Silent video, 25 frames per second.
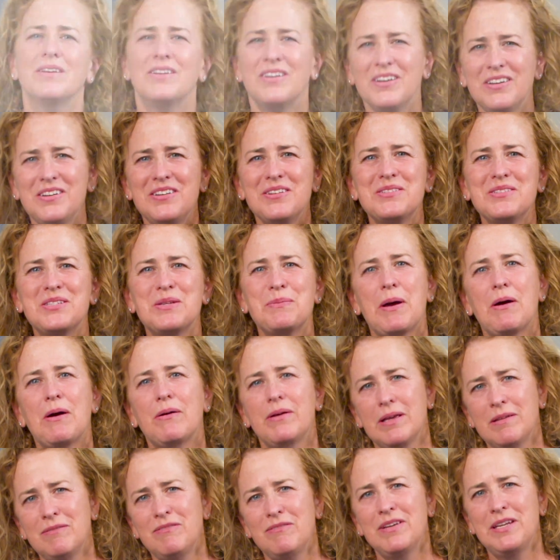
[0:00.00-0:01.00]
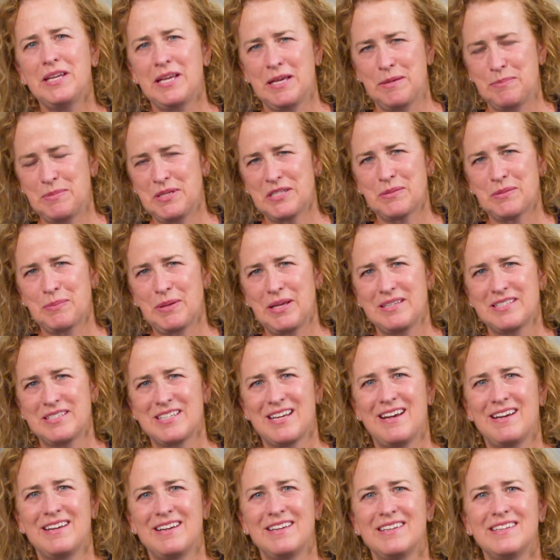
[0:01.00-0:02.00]
good news about infant hip
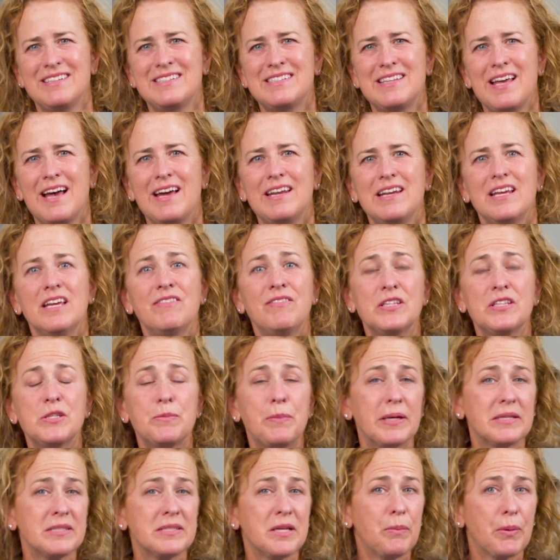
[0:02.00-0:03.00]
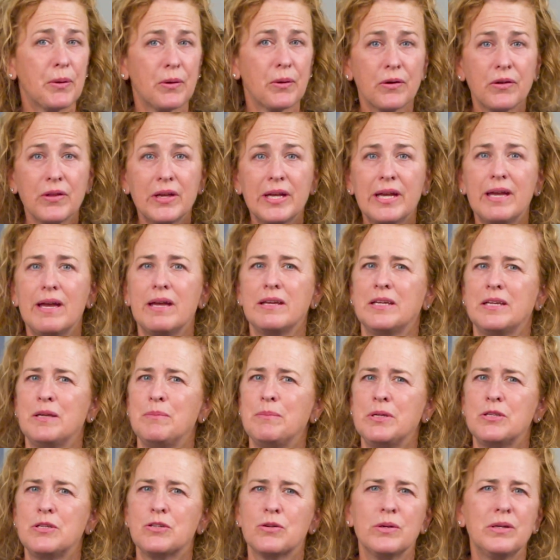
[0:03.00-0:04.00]
dysplasia is that if it's picked up early and can
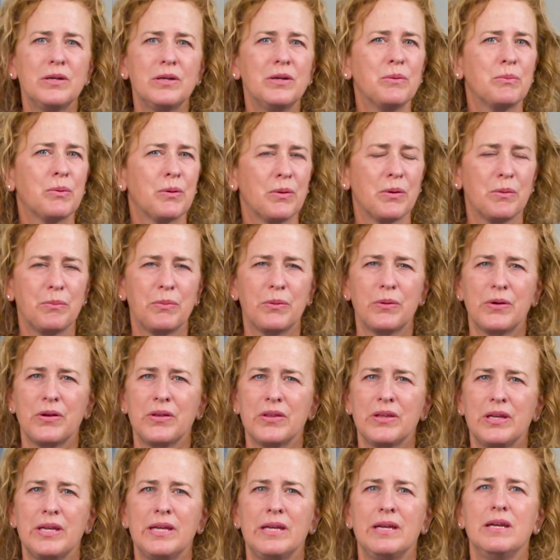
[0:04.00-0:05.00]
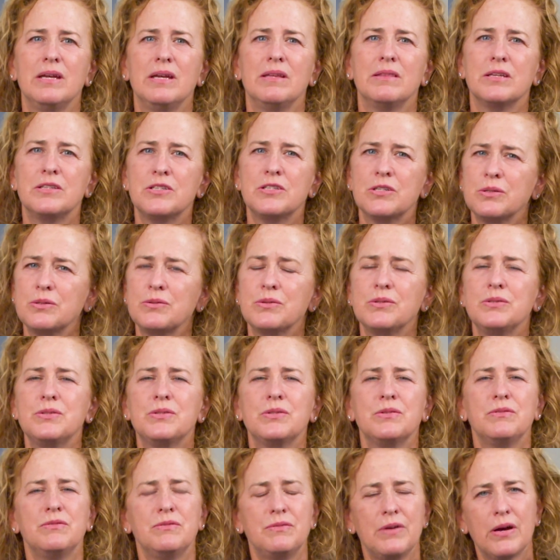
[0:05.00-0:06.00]
be treated appropriately, the children
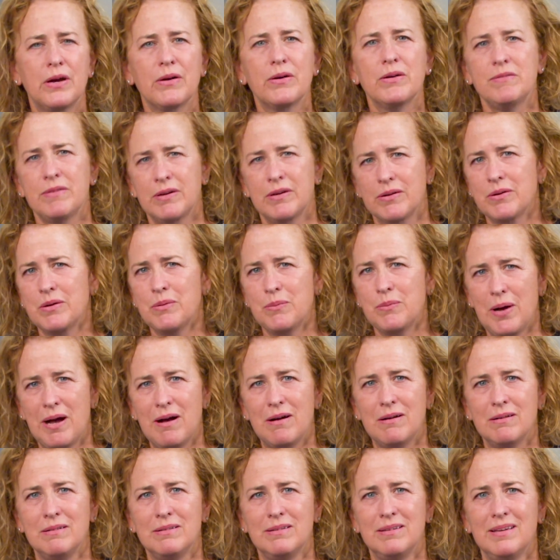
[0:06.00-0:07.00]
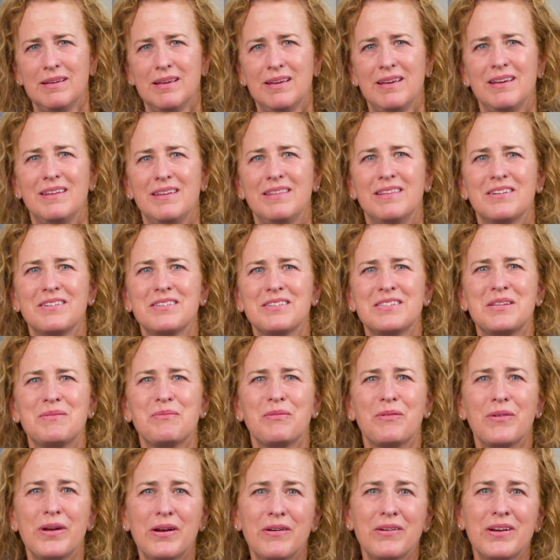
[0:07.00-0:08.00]
do very, very well. There are
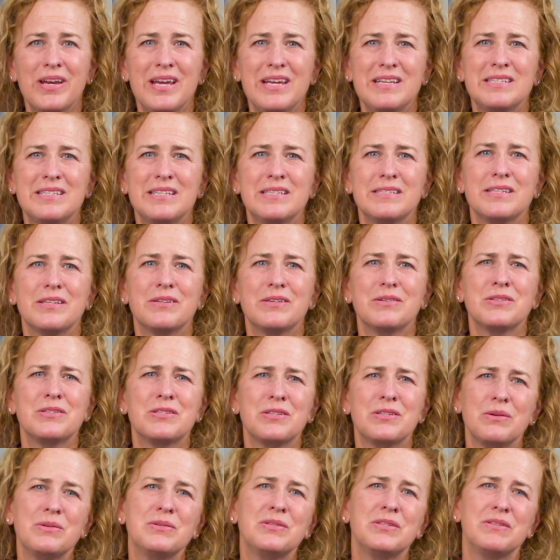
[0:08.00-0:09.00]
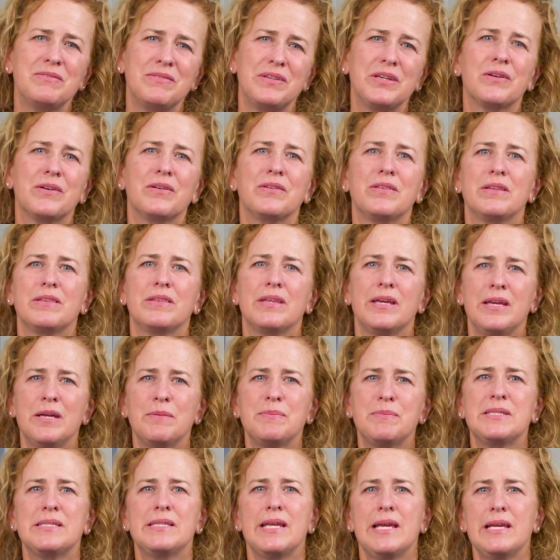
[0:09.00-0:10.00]
some rare cases that are so severe that the
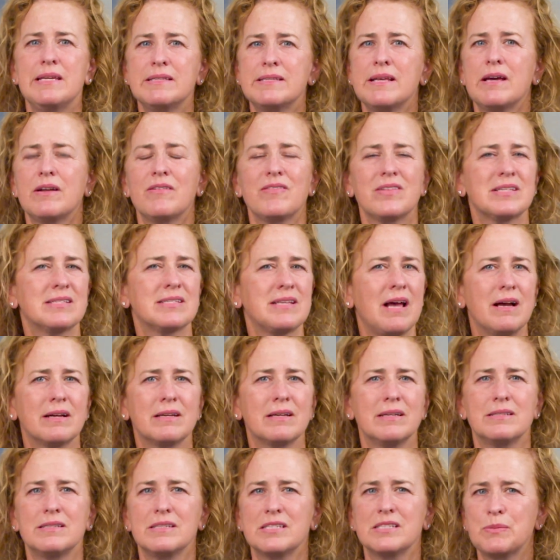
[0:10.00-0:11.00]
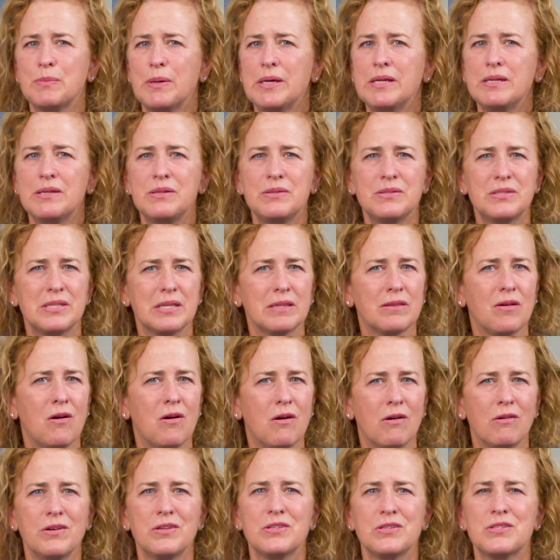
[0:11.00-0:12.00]
hip stays out of the socket despite using the
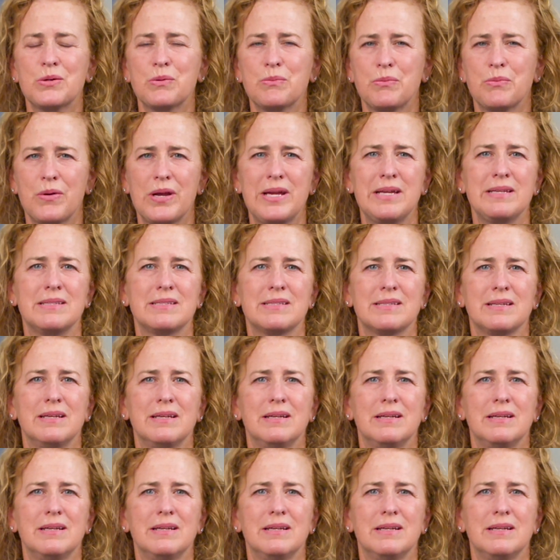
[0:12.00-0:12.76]
harness or brace.